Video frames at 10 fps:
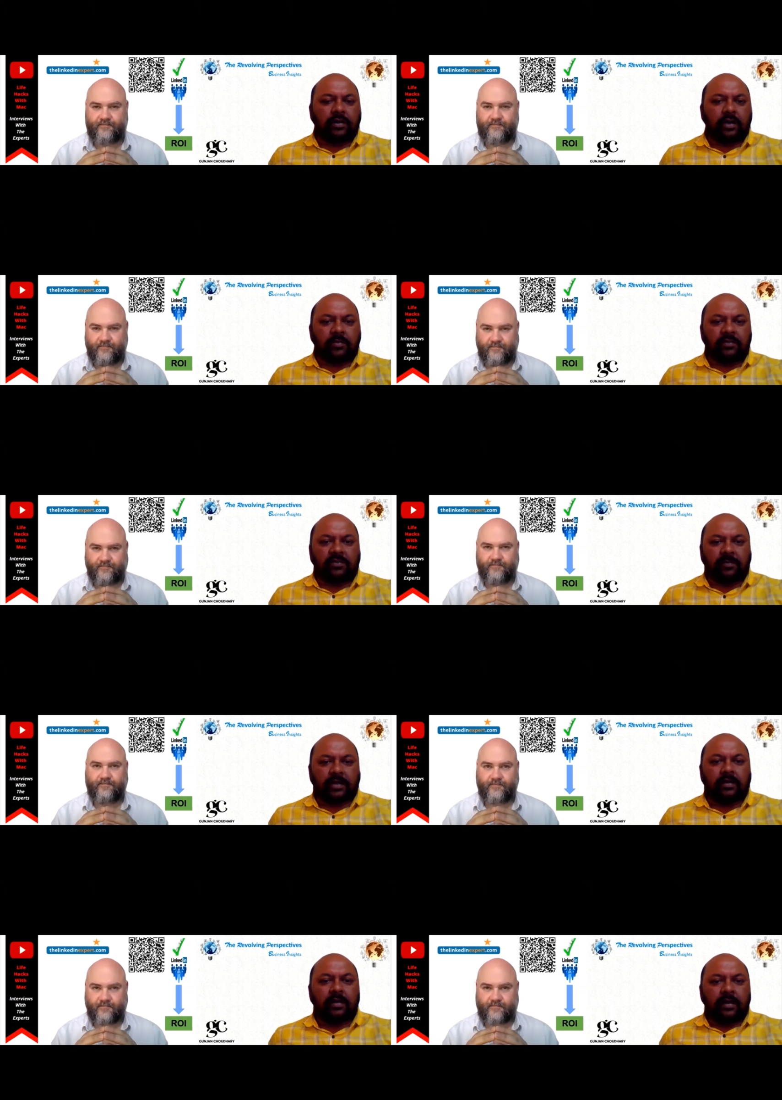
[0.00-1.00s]
Speaker 1: not a
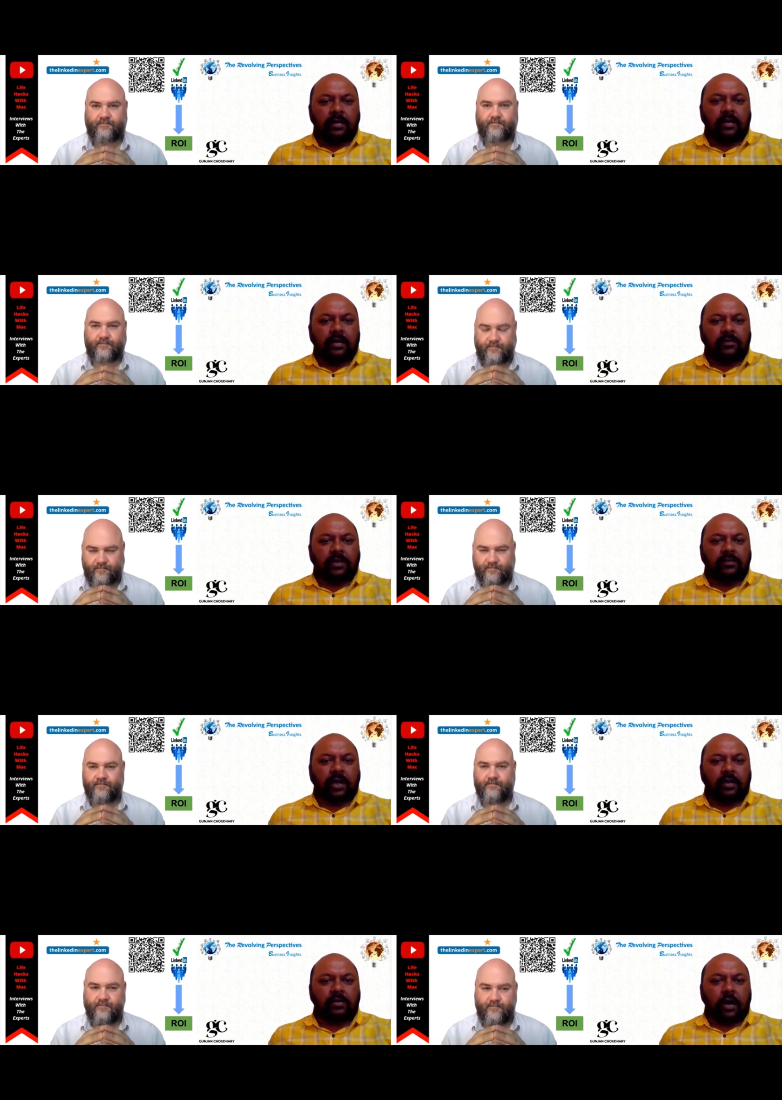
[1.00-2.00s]
businessman. He is, he is
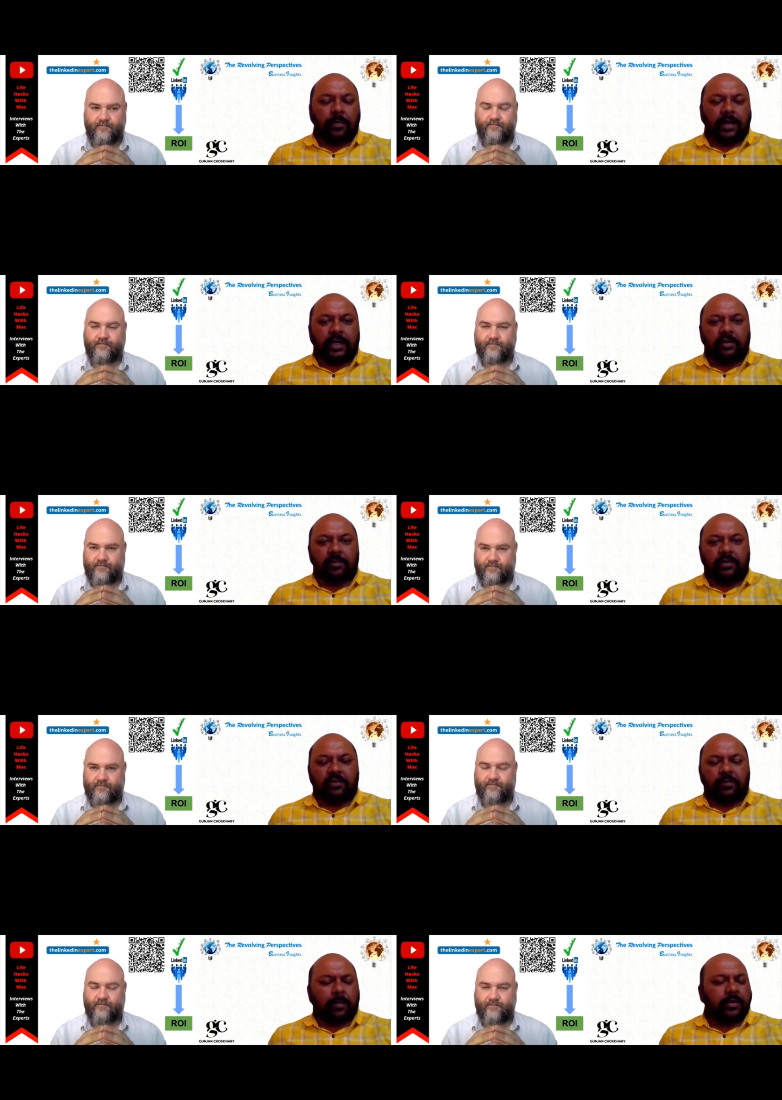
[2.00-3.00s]
not operating his
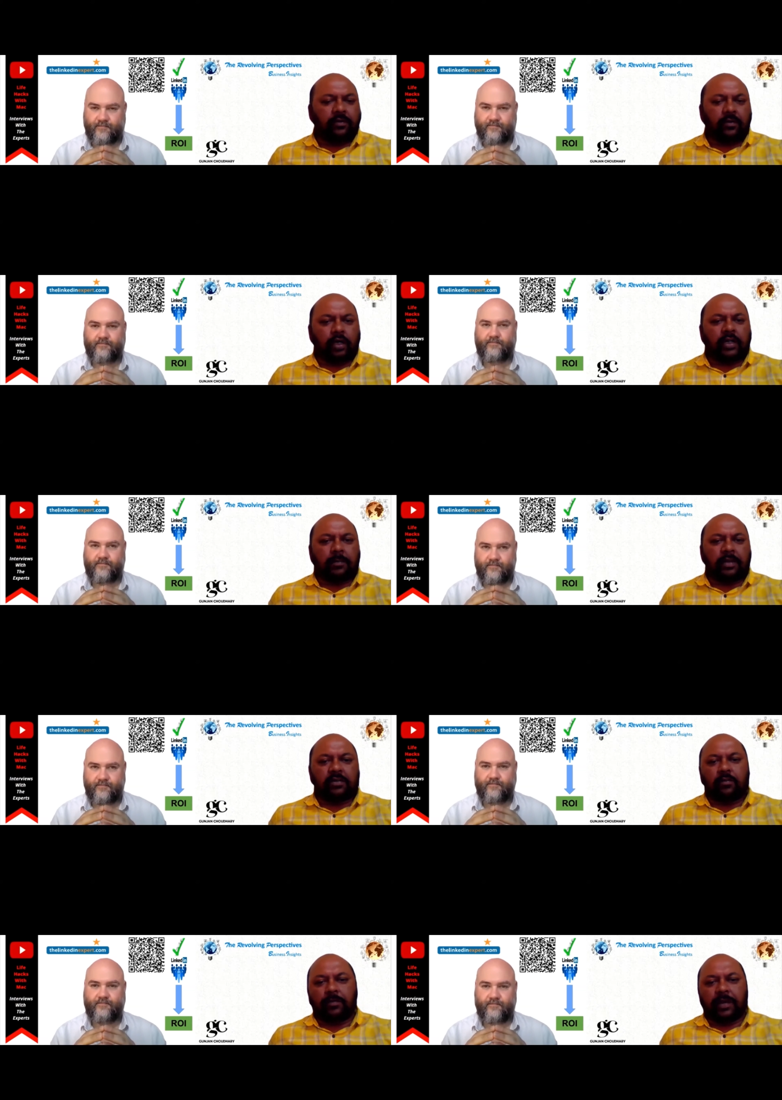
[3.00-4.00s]
business properly. So what that
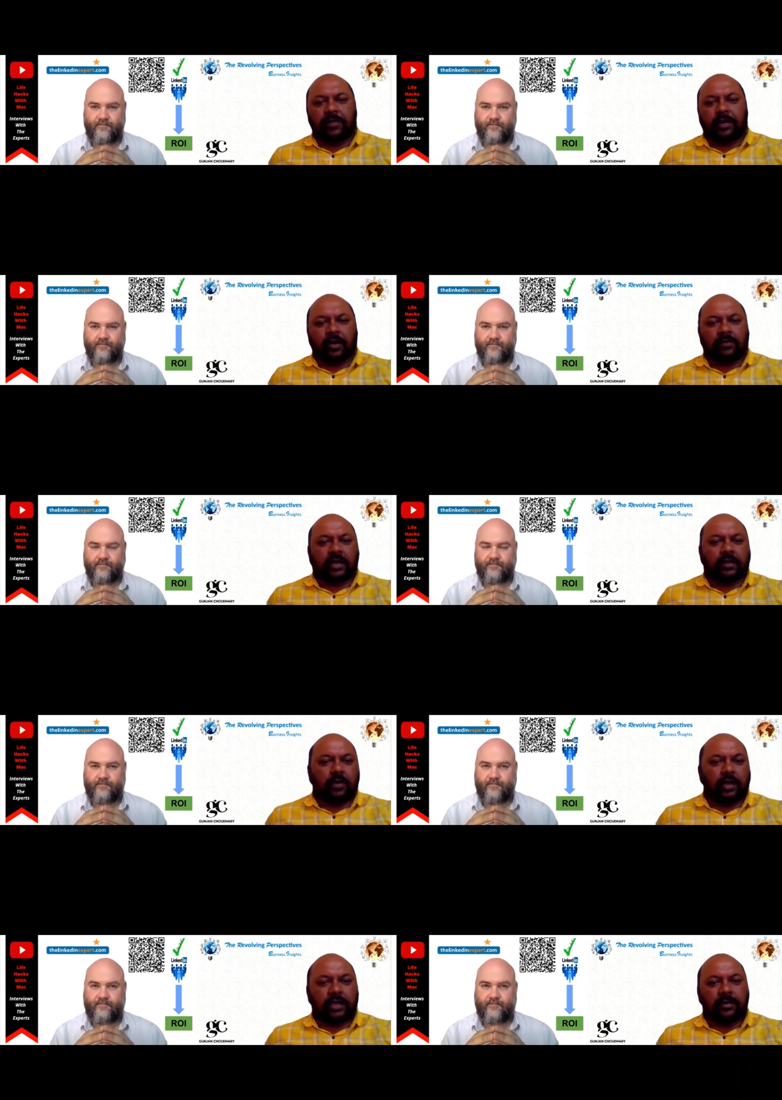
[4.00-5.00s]
message would be from your side
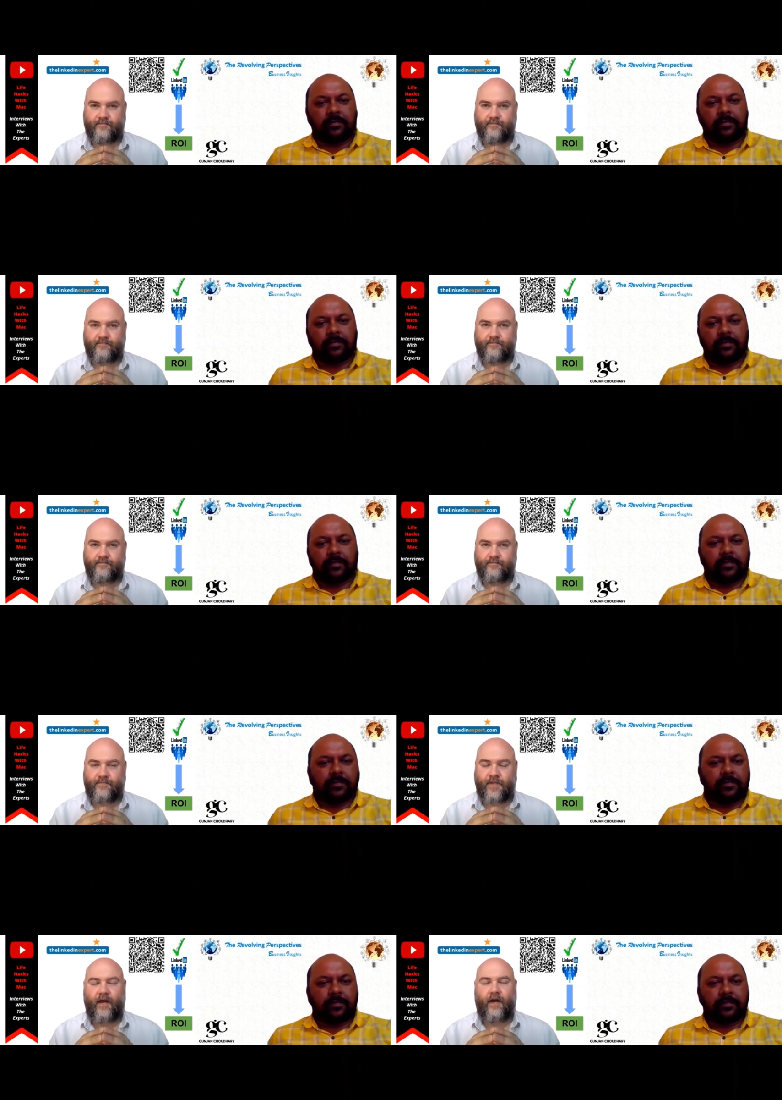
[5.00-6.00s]
going in?
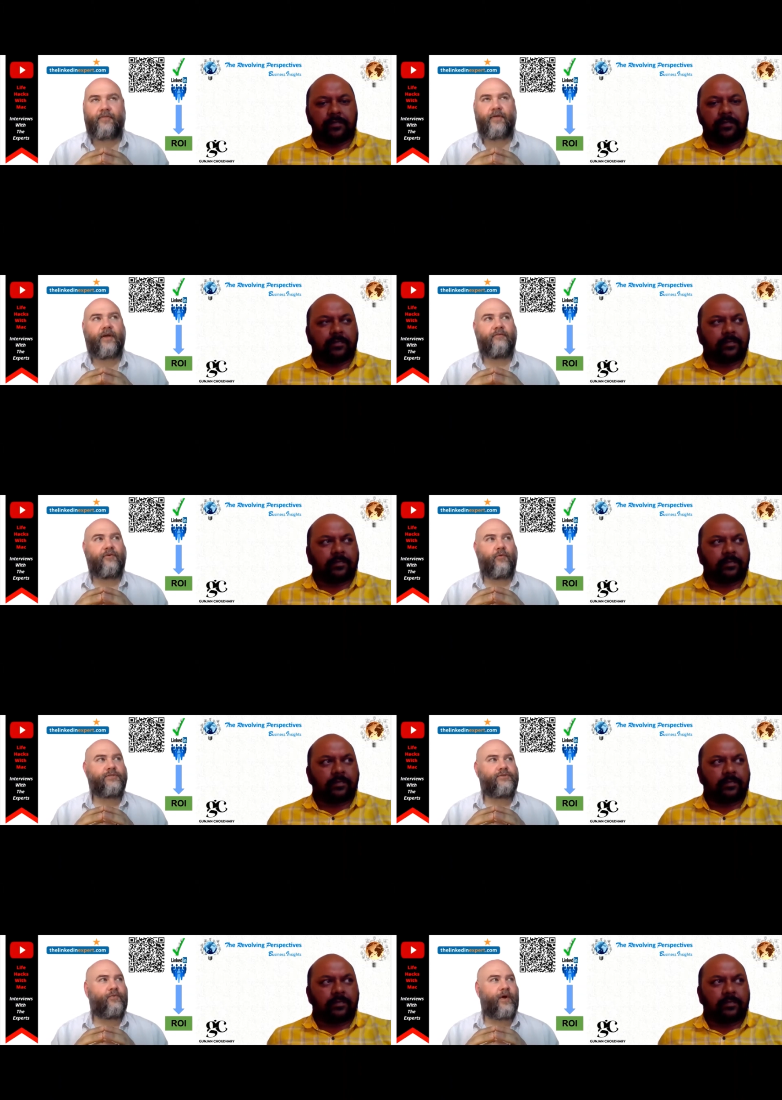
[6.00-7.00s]
Speaker 2: I think if you want
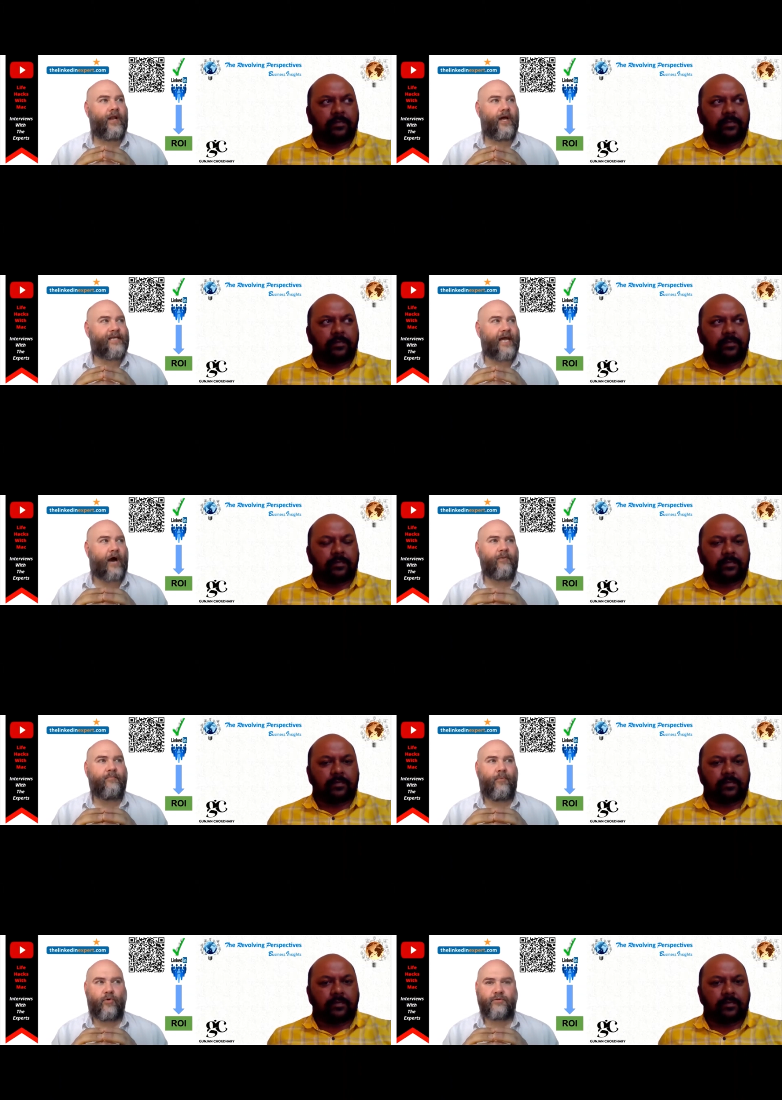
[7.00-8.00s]
to realize how
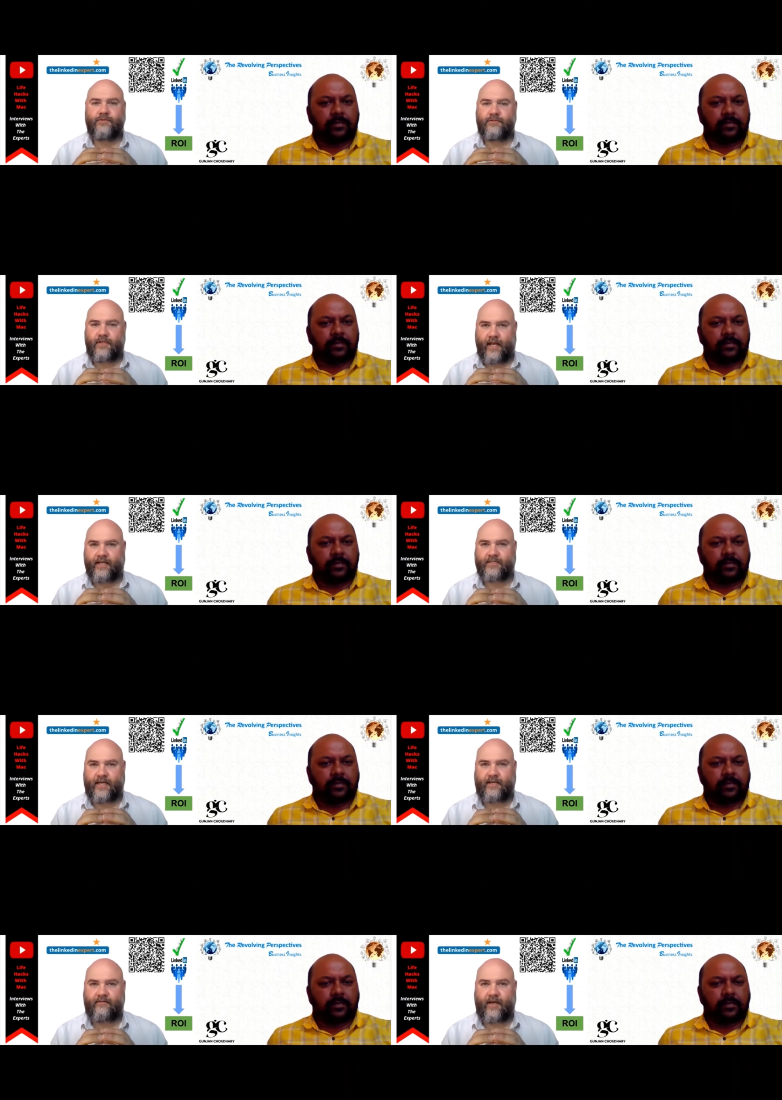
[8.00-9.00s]
important
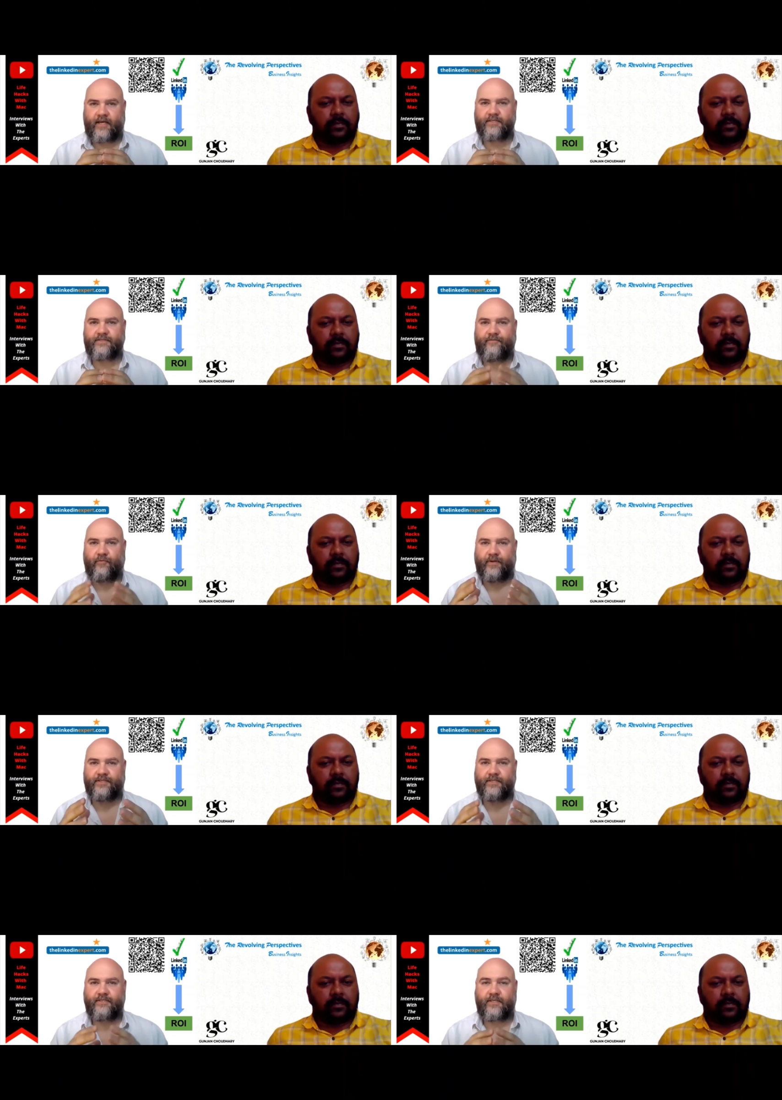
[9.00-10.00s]
LinkedIn is for
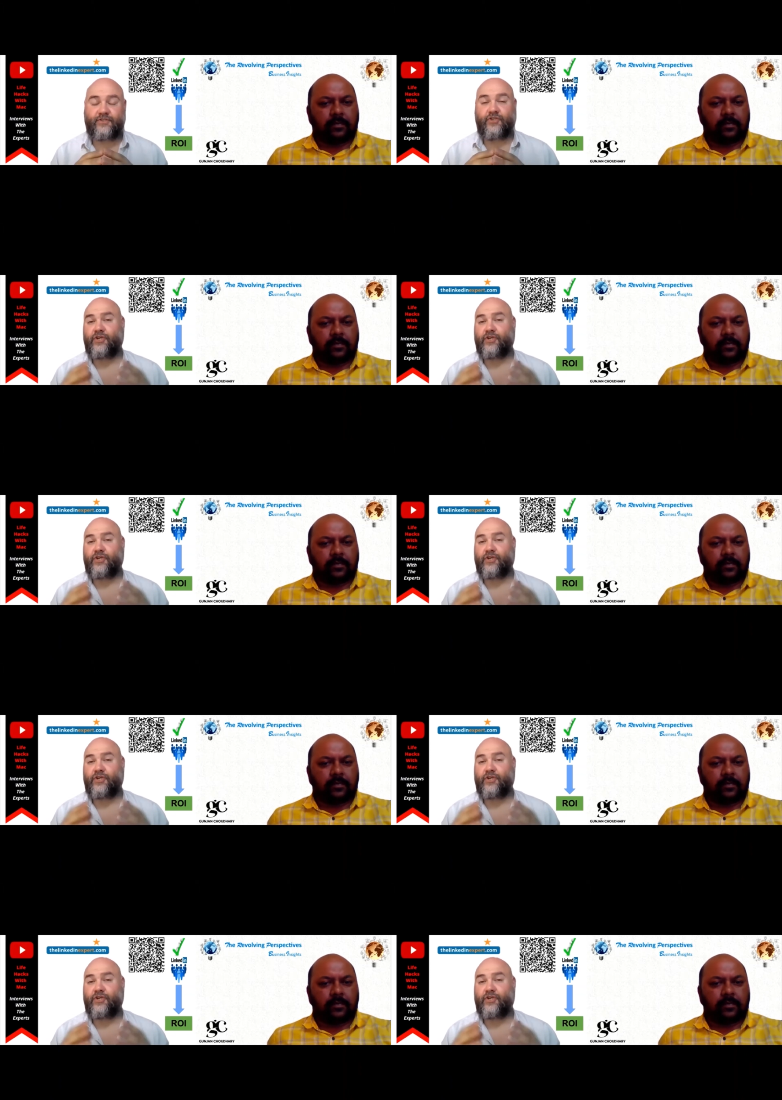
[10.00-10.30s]
business, is just